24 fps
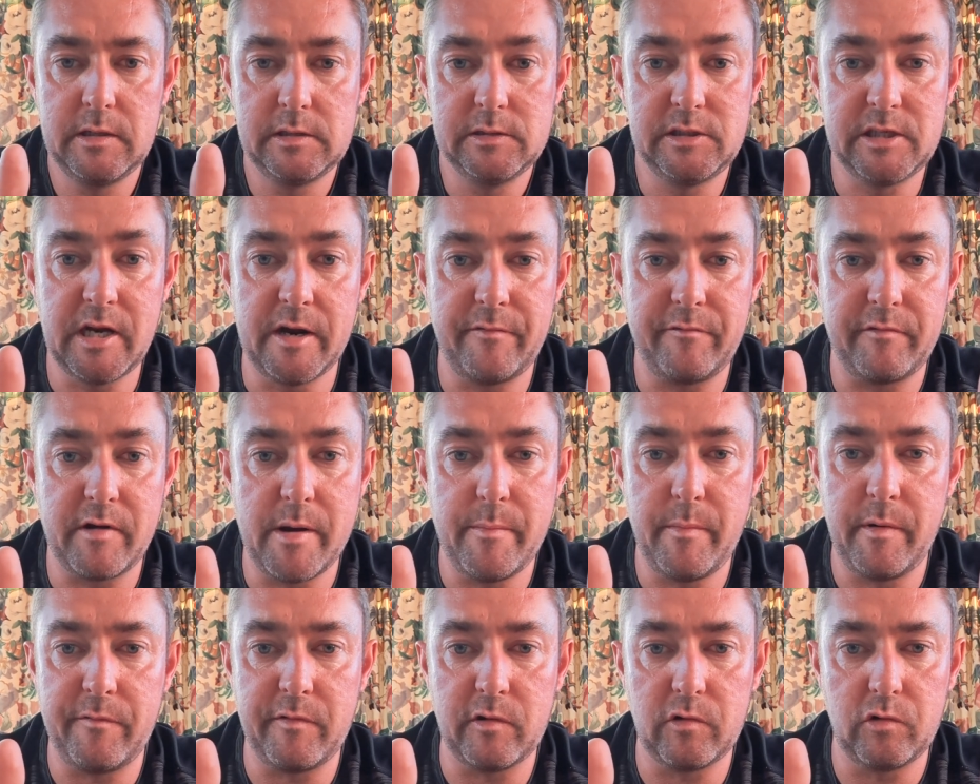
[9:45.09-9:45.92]
Jeff
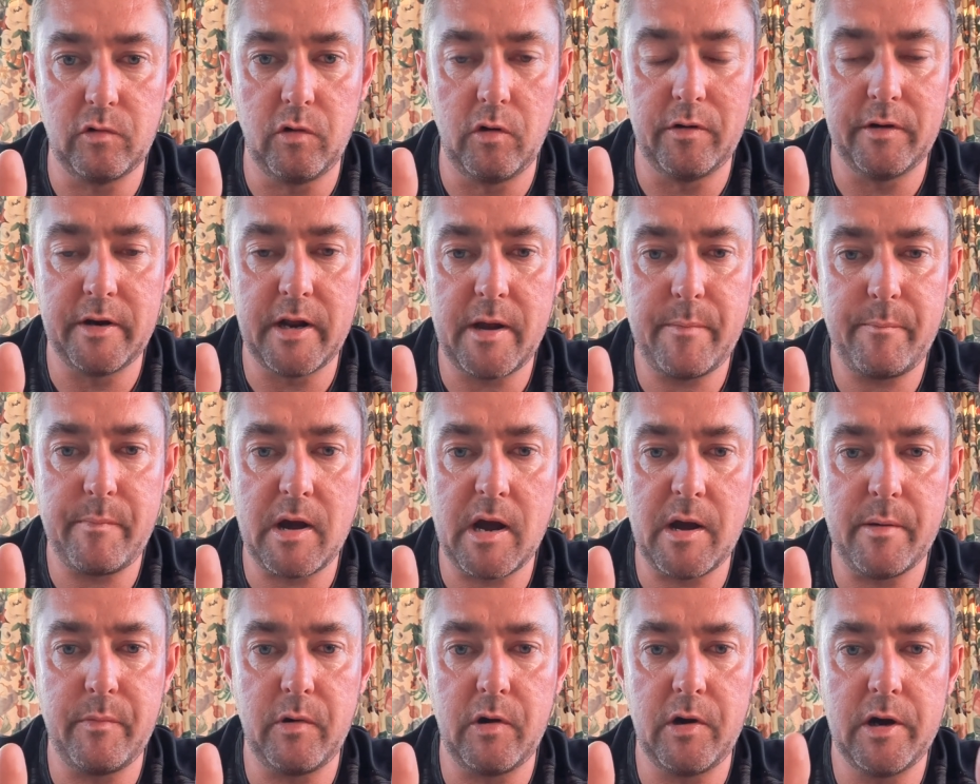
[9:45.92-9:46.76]
REMMERT for growing that
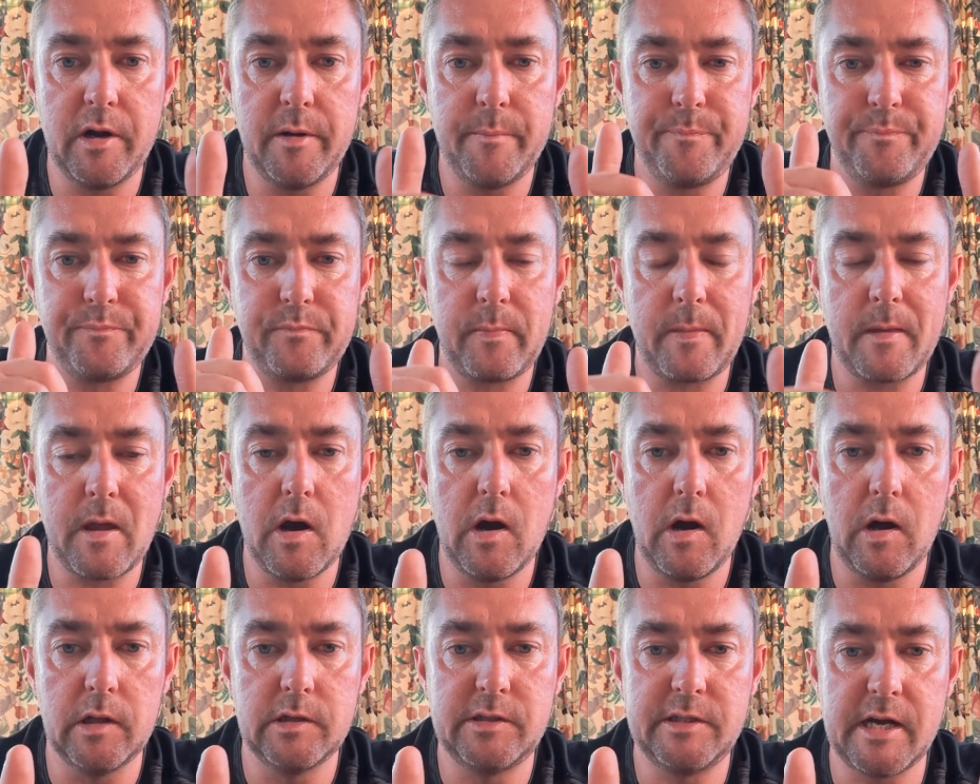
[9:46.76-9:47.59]
bad boy.
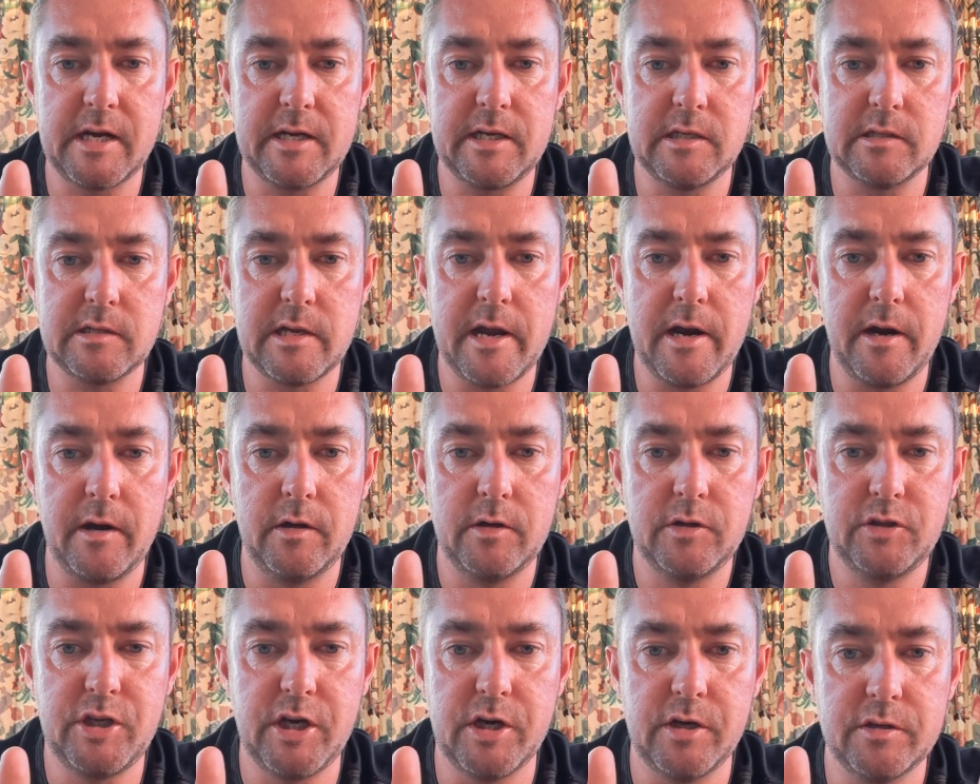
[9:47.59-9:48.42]
I'll chat to you later.
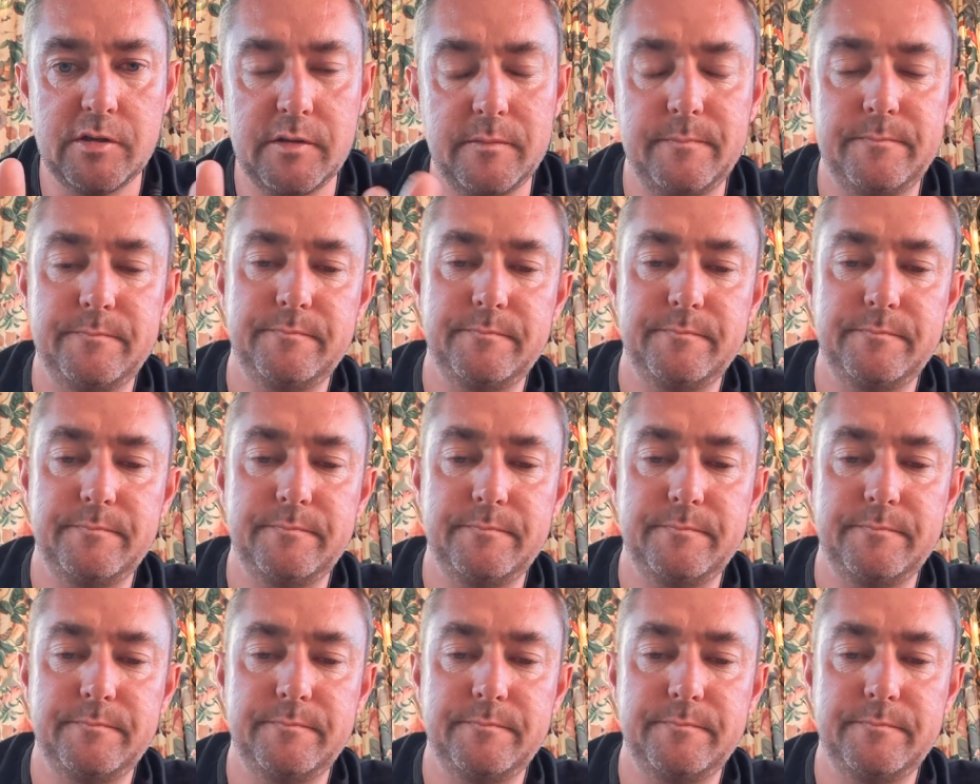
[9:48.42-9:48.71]
Cheers.